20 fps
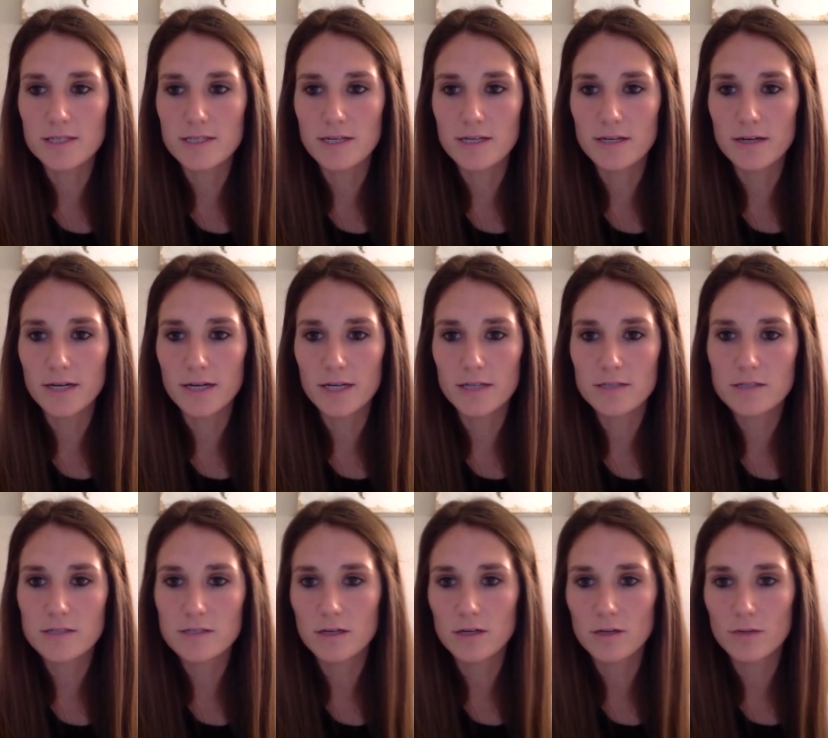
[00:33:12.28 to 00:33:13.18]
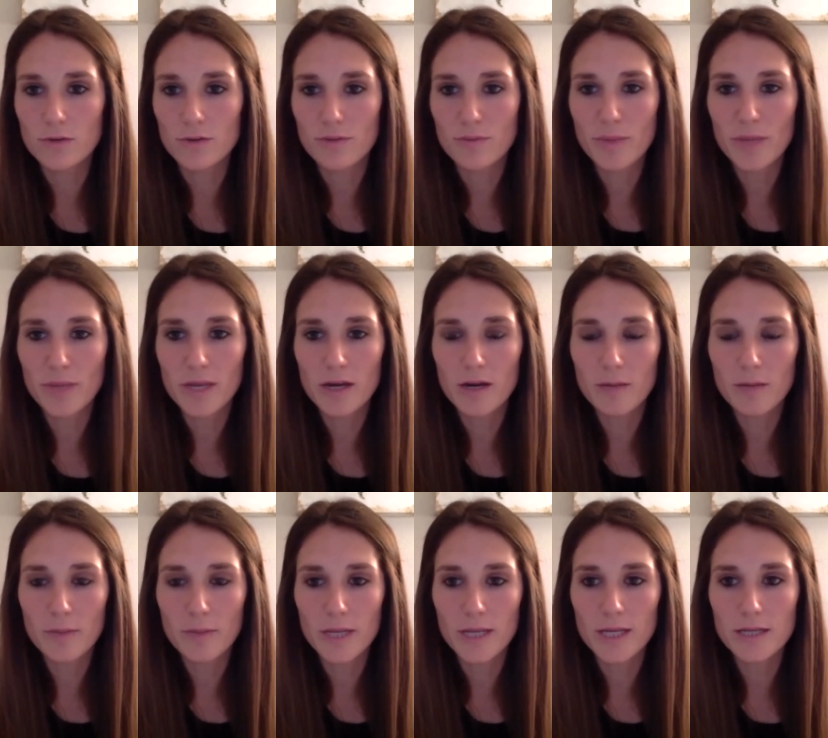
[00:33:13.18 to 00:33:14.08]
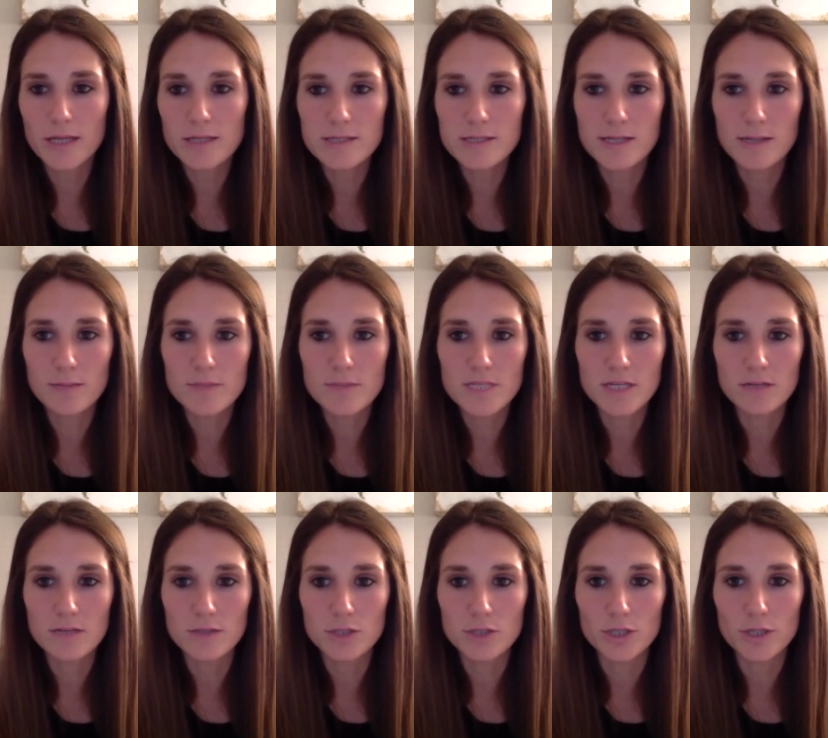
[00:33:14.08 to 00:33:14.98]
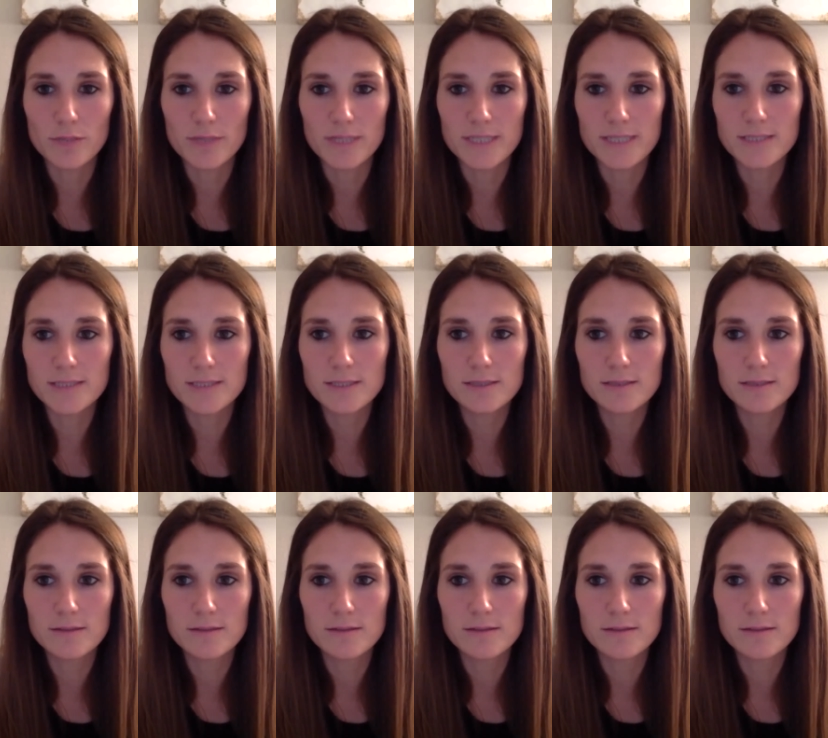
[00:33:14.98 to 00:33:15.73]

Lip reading: there a concern with PRP stem cell treatments?